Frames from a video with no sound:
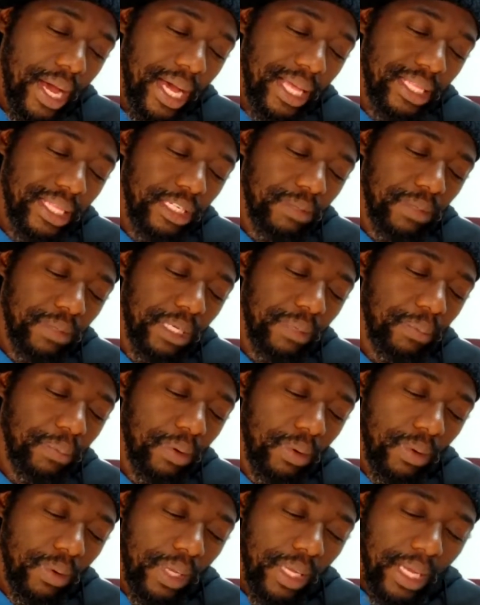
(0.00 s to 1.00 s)
are these people
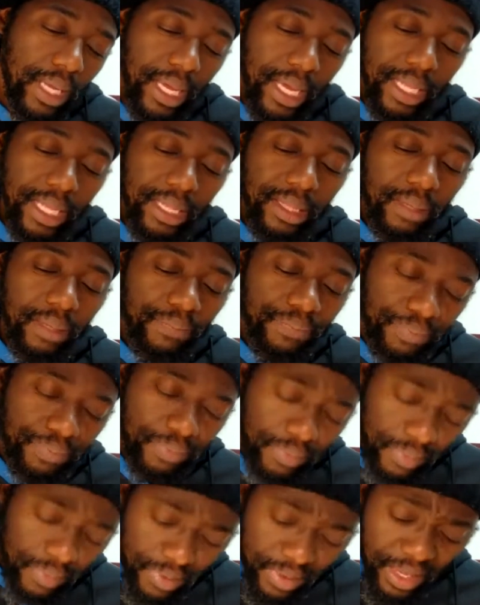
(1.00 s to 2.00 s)
looking at
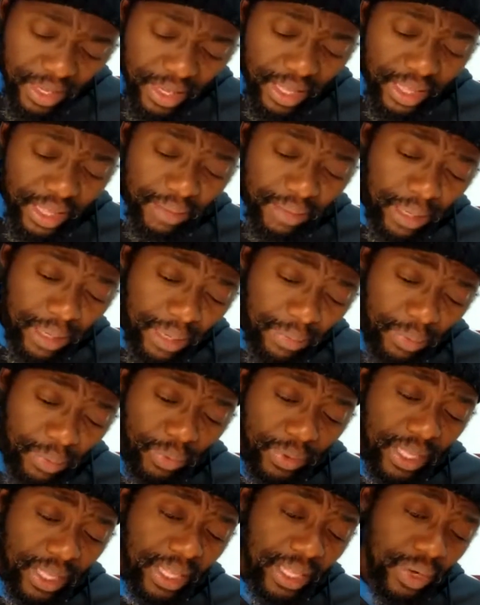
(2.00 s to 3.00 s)
the people
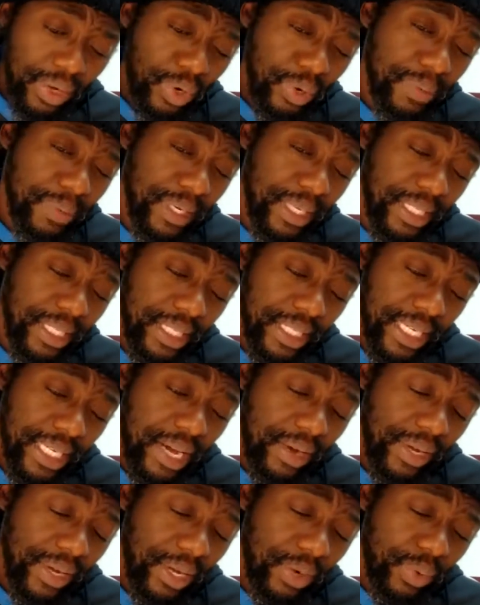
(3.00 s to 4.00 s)
within the communities?
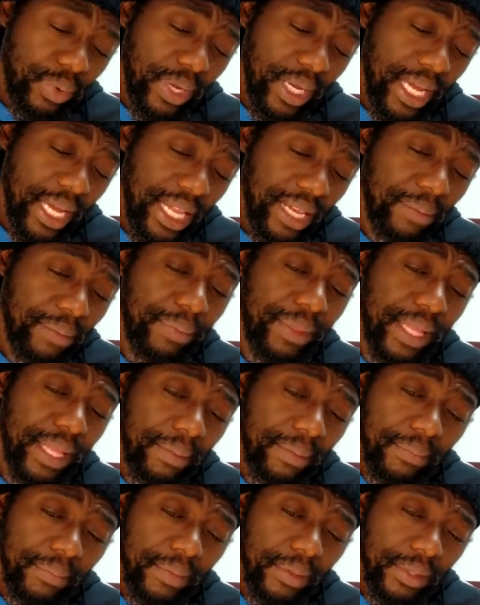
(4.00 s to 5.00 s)
How can we help
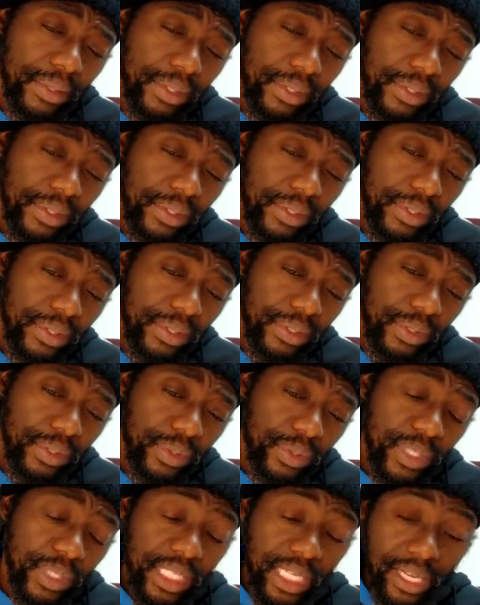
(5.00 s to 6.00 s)
them
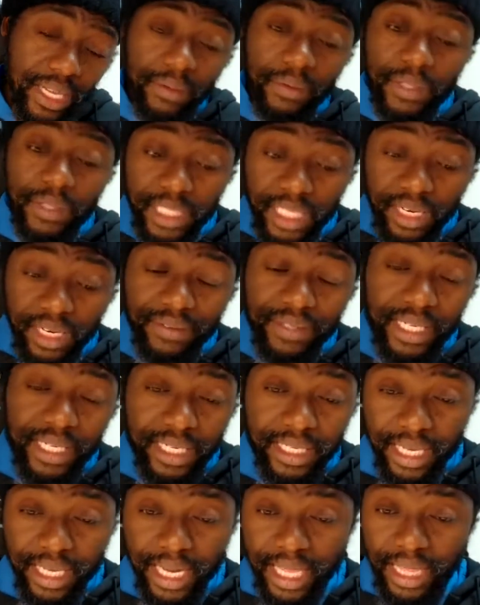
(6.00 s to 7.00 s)
to
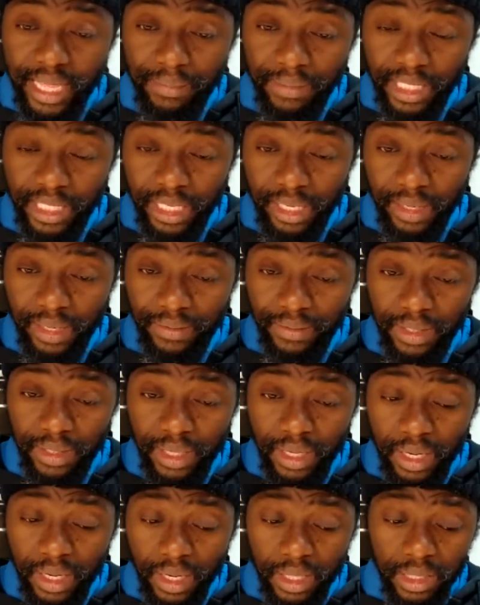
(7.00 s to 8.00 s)
self-sustain themselves?
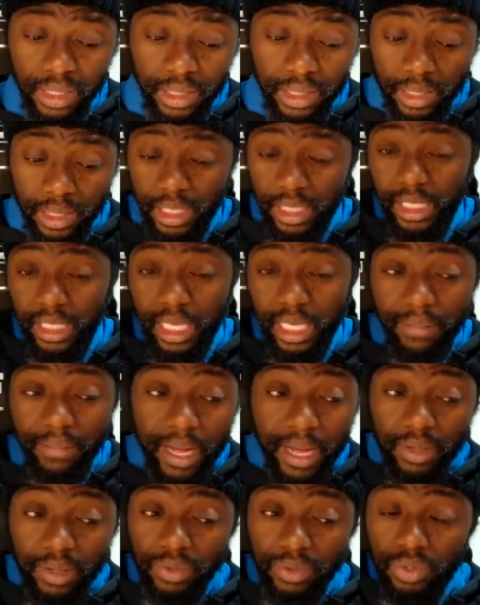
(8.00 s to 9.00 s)
teach them
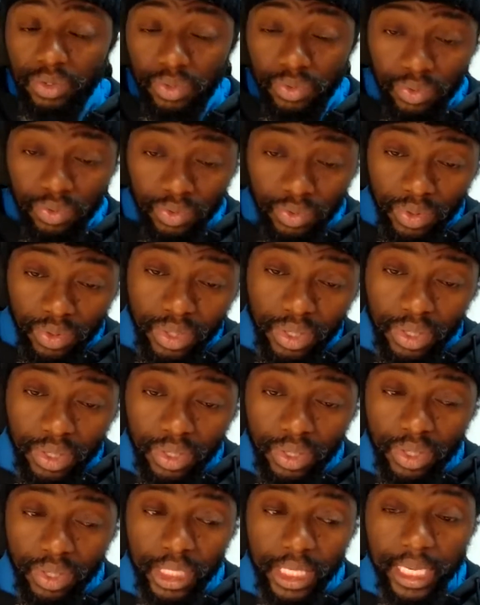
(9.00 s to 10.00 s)
how to,
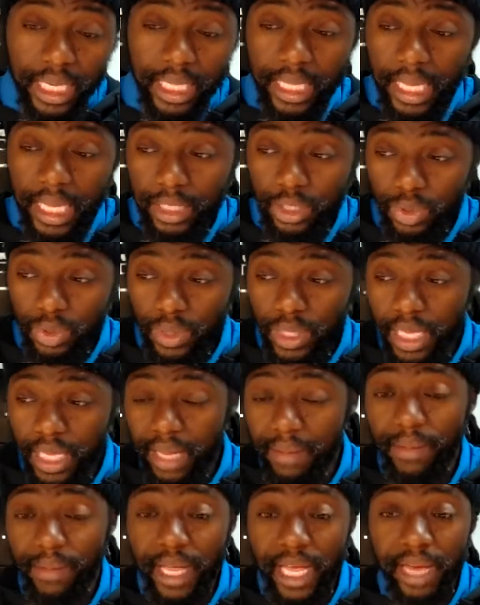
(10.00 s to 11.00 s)
and then so they
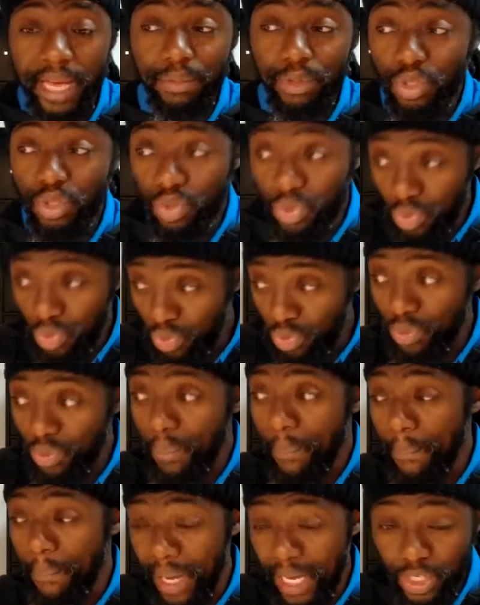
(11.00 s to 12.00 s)
can be able to
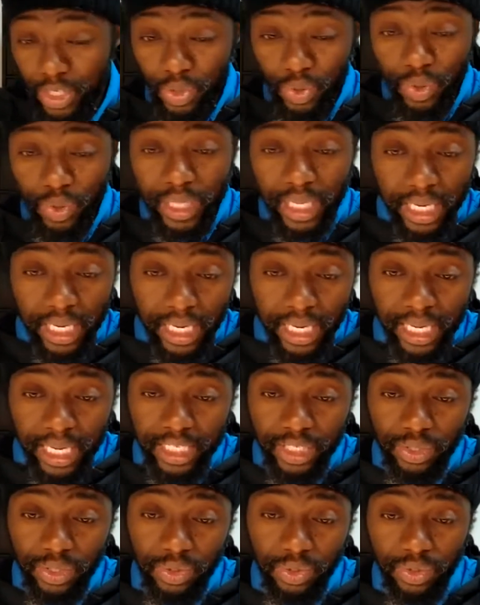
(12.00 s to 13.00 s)
pass on that
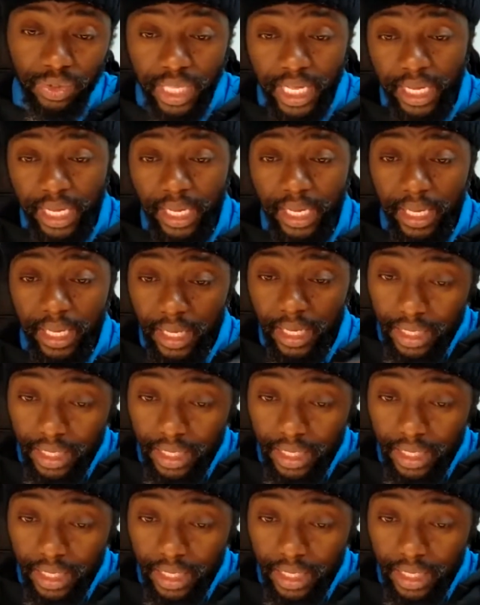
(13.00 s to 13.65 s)
legacy to their